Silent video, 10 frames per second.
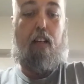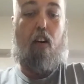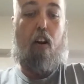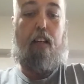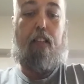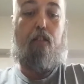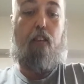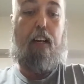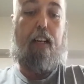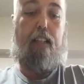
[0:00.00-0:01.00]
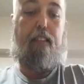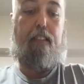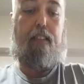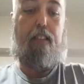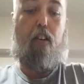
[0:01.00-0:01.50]
Garlic is great, and
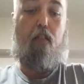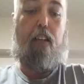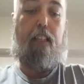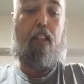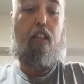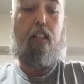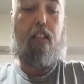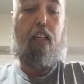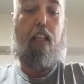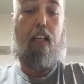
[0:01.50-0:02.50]
since it's already cooked